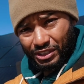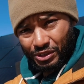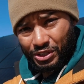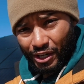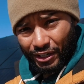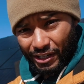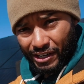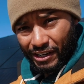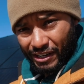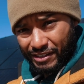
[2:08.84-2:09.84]
a little
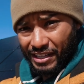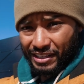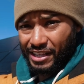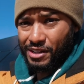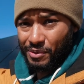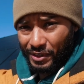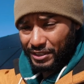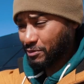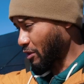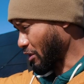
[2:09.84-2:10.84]
darker than the other
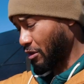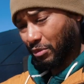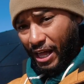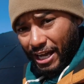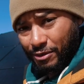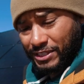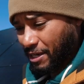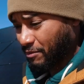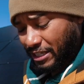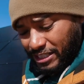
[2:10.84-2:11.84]
ones, but they're all black,
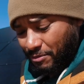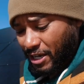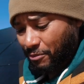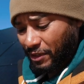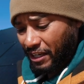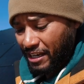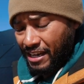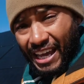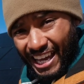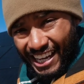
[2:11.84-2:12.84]
same company.
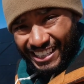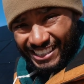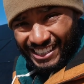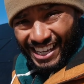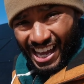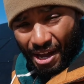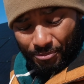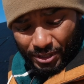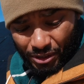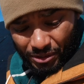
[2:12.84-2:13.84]
8
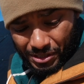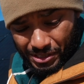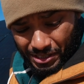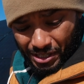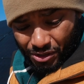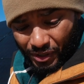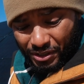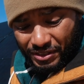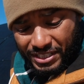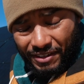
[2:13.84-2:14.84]
Aptos
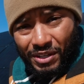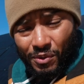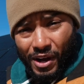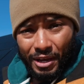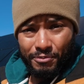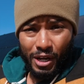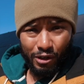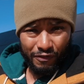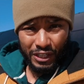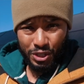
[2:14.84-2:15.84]
370 watt
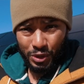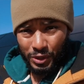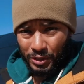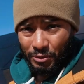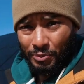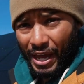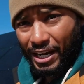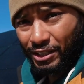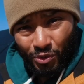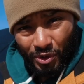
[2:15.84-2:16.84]
monofacial
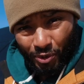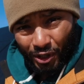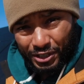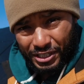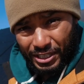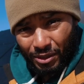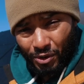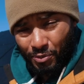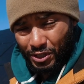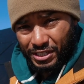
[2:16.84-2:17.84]
panel. When we purchased
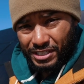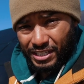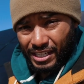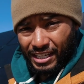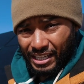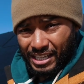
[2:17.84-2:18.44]
it